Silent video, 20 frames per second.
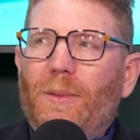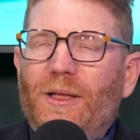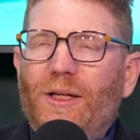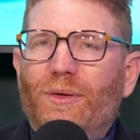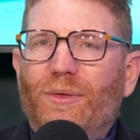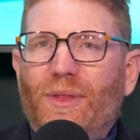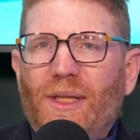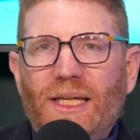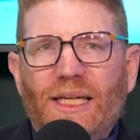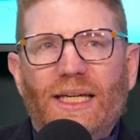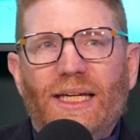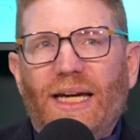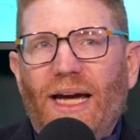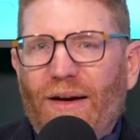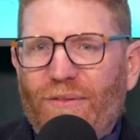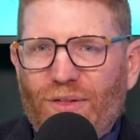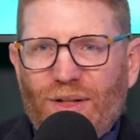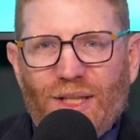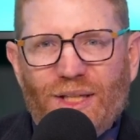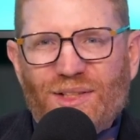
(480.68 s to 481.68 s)
are thinking
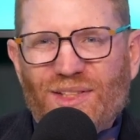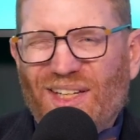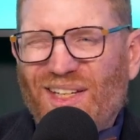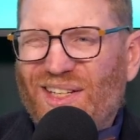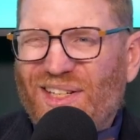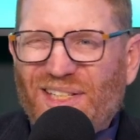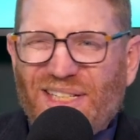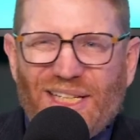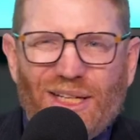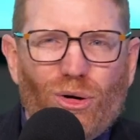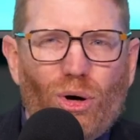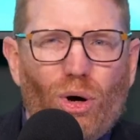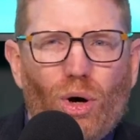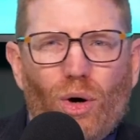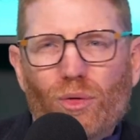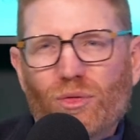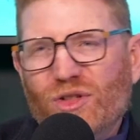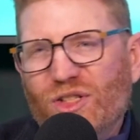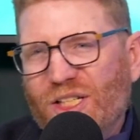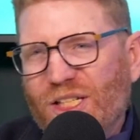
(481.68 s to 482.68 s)
everything's like
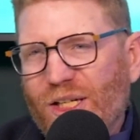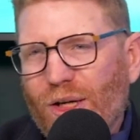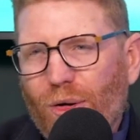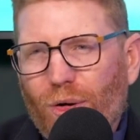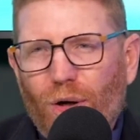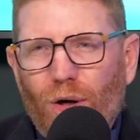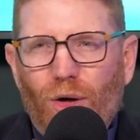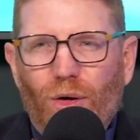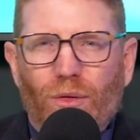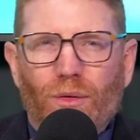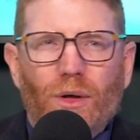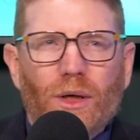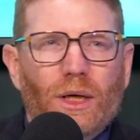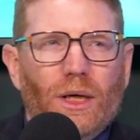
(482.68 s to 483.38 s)
COO,